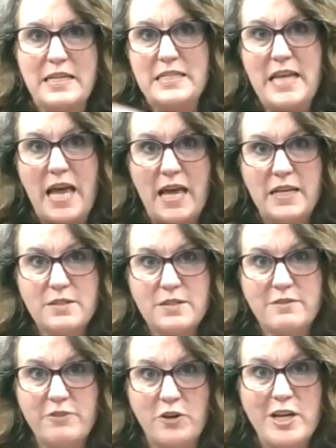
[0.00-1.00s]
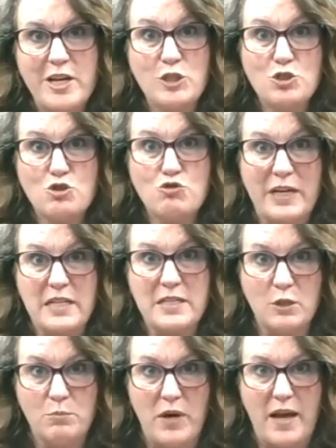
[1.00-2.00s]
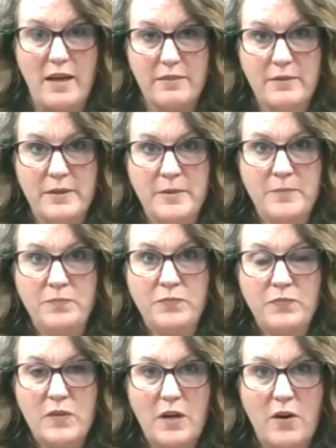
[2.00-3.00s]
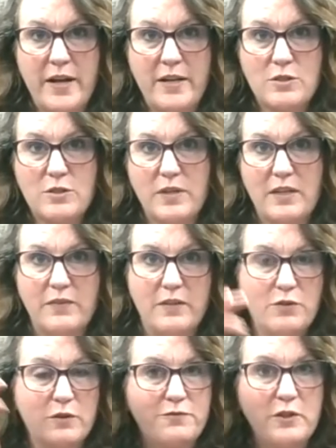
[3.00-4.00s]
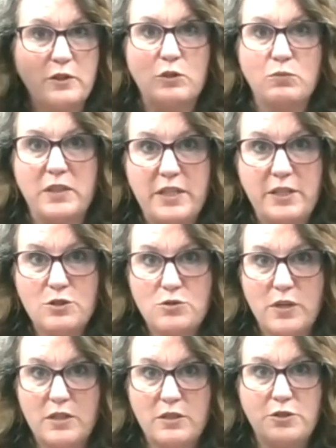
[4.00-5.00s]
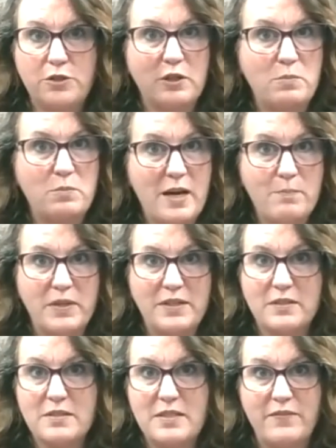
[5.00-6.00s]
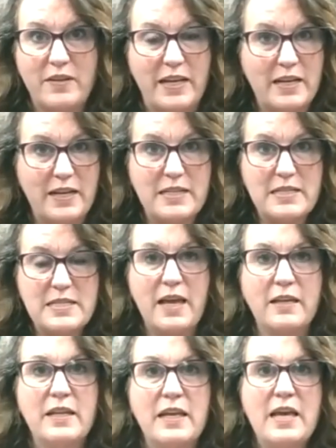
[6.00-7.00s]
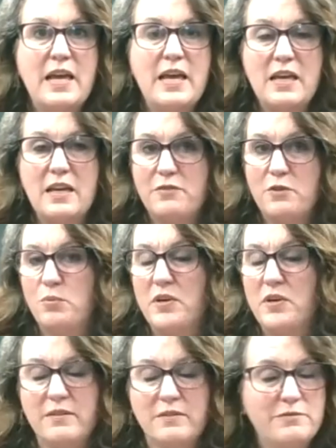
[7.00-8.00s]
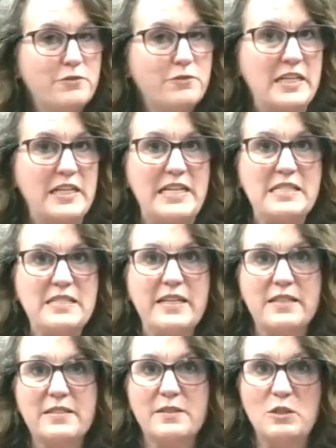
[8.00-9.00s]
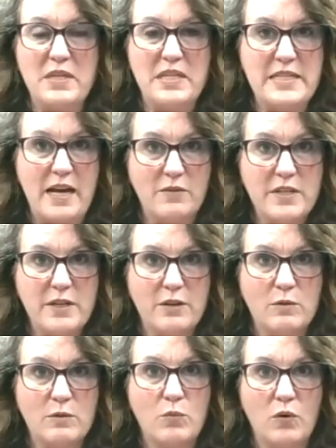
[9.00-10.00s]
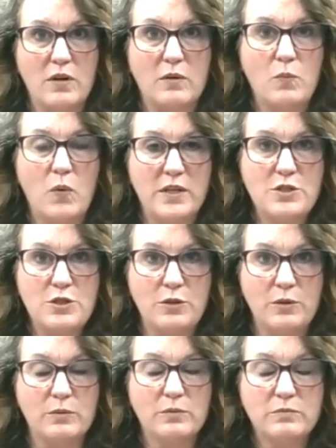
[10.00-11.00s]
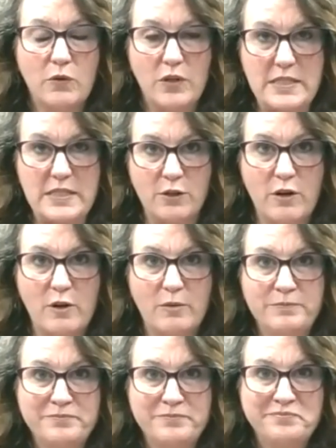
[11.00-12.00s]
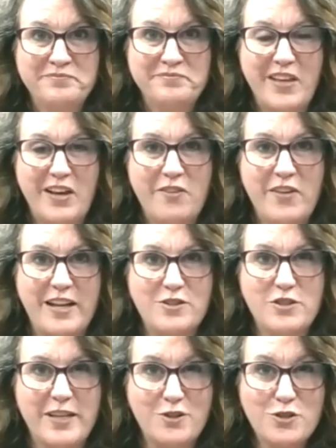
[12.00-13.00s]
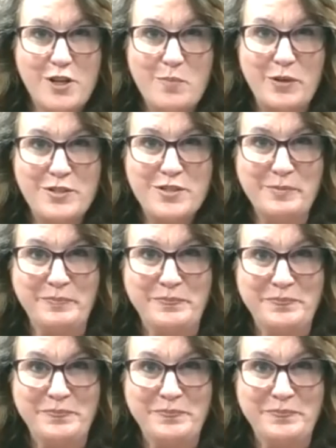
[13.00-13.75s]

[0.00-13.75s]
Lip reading: 10 is a very constricted breath. All right, so if you're feeling really constricted, you're going to be up in a 7, 8, 9, 10. If you're breathing free and easy, it's going to be down near more of 1, 2, or a 0. Okay, so you got your numbers?